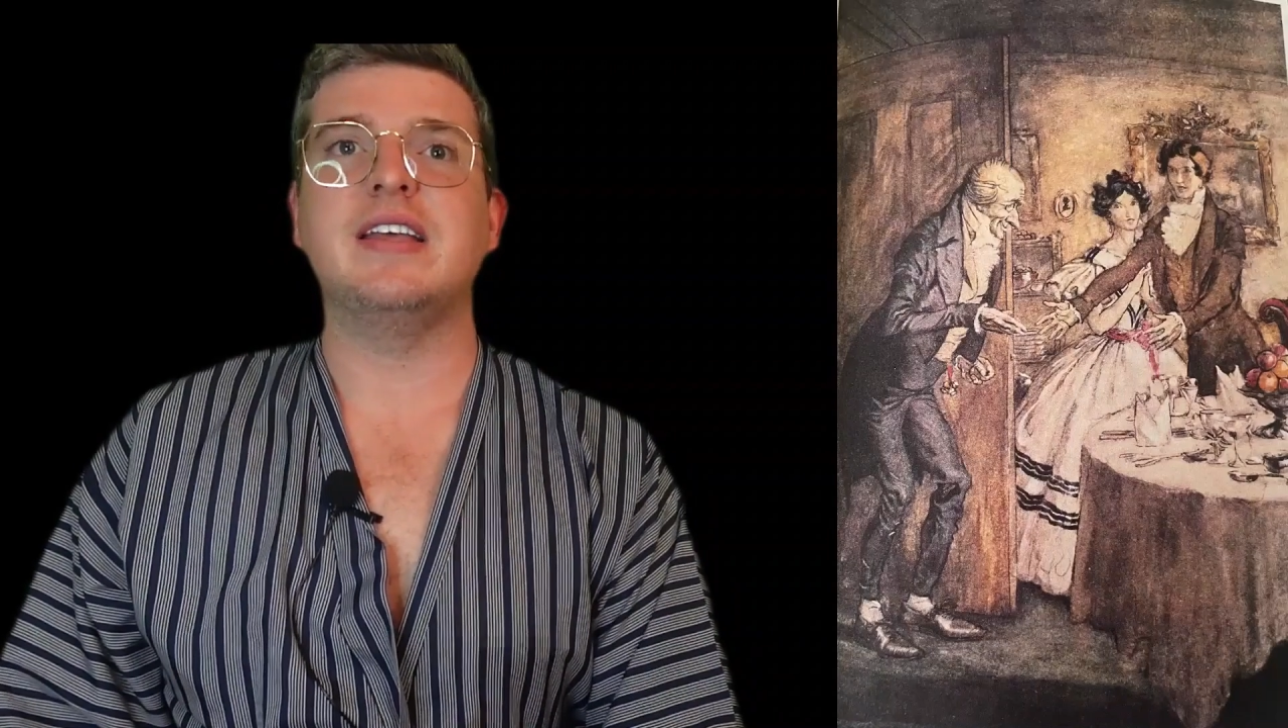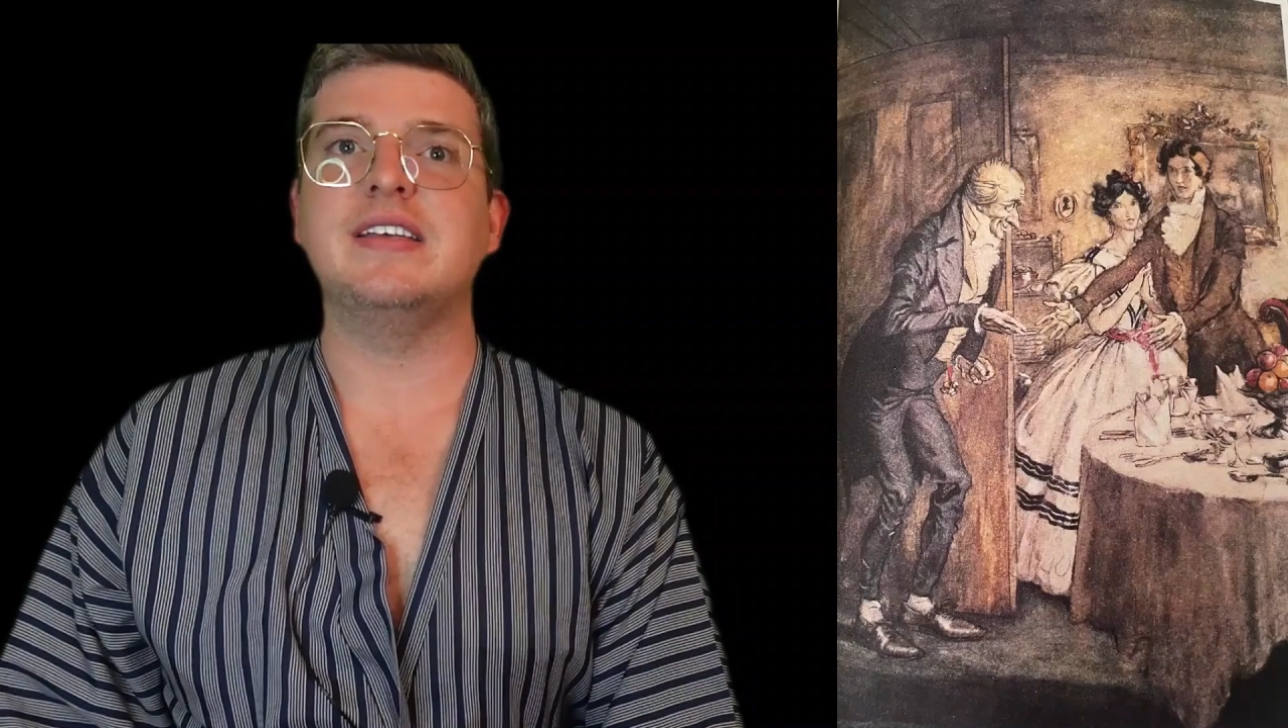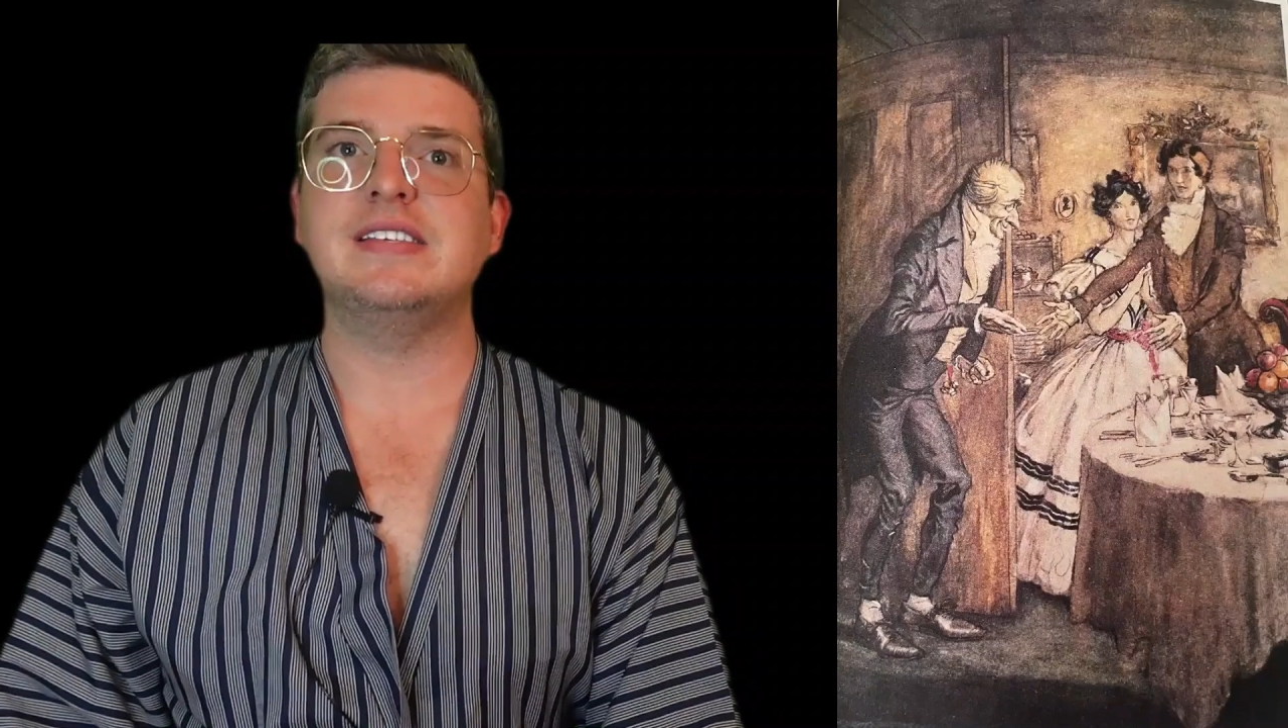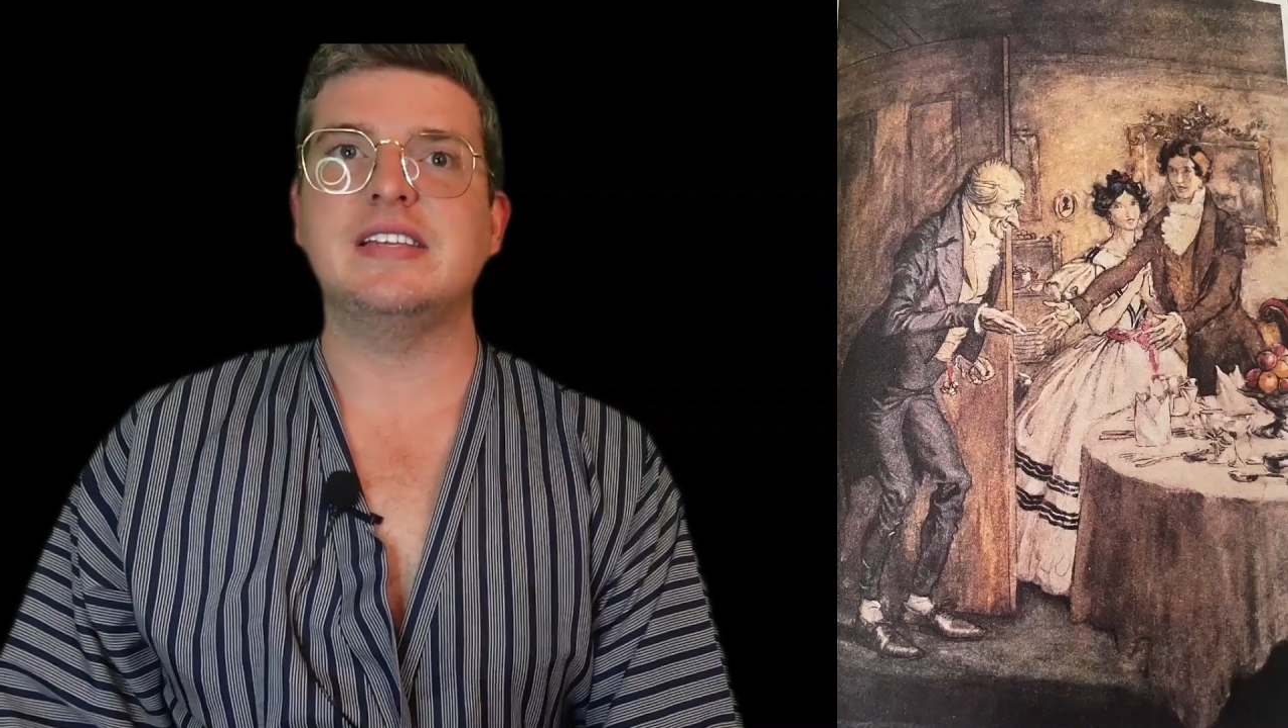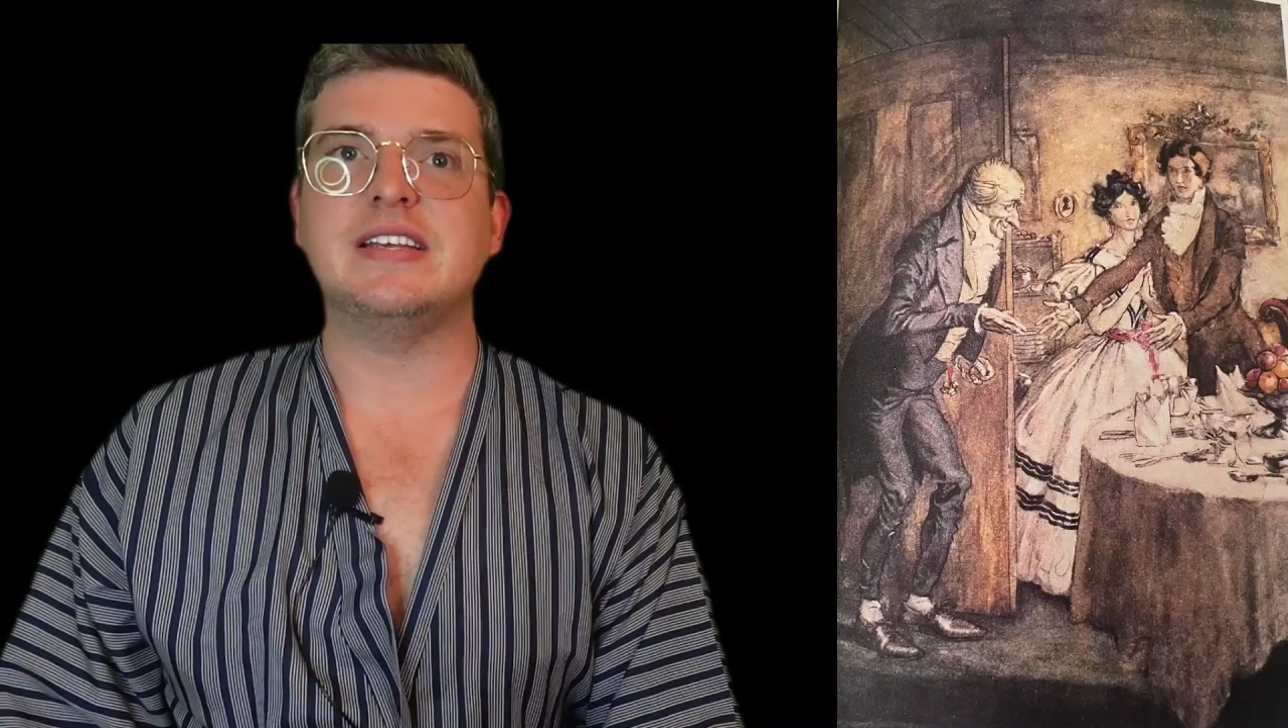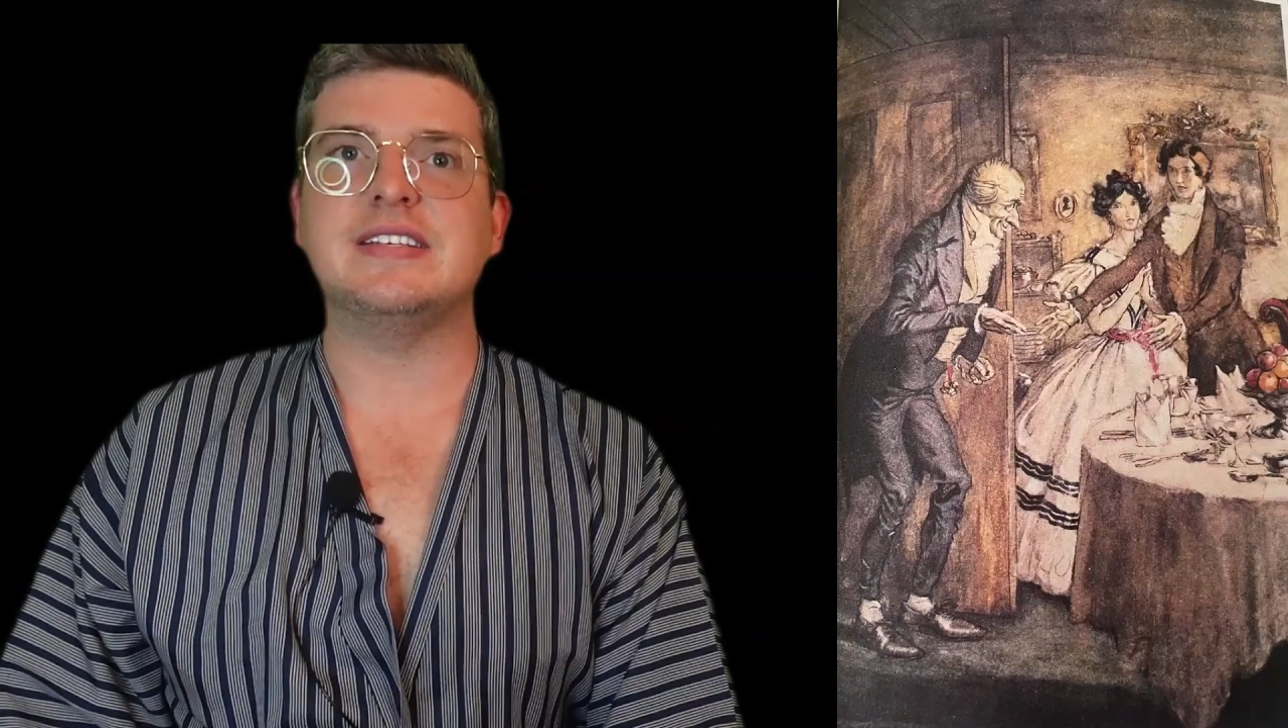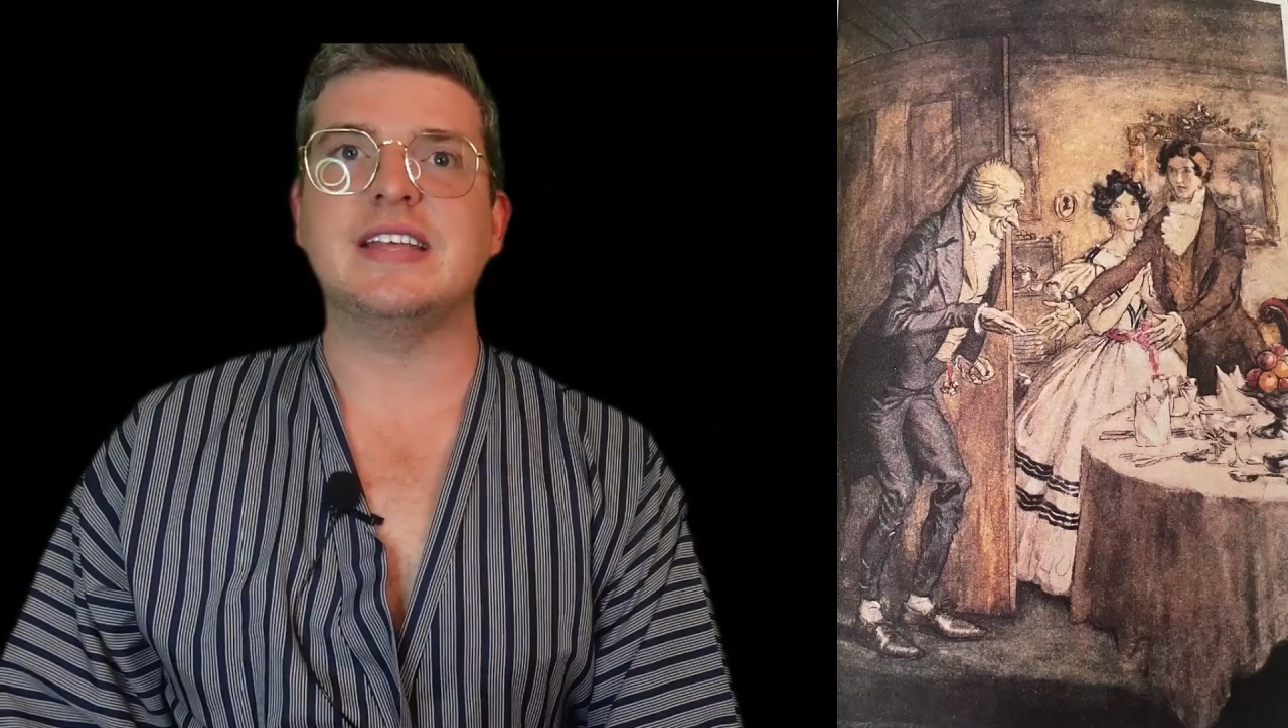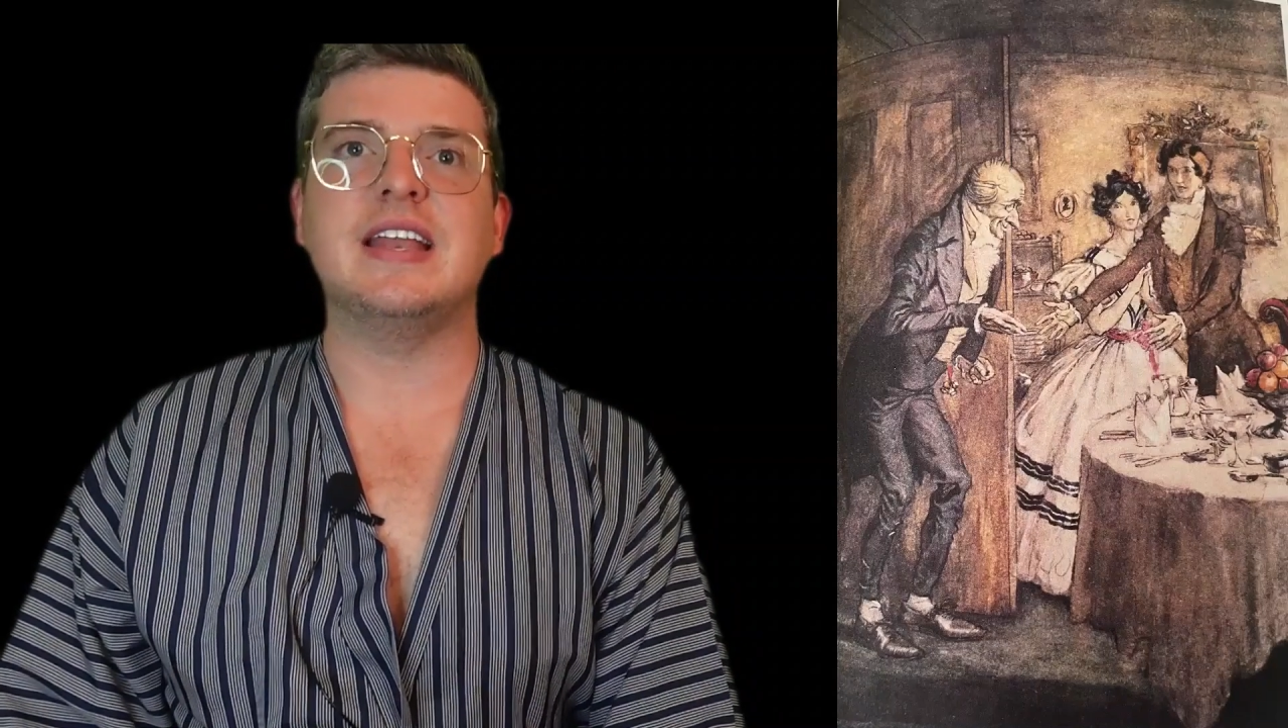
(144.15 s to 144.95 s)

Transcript: his niece,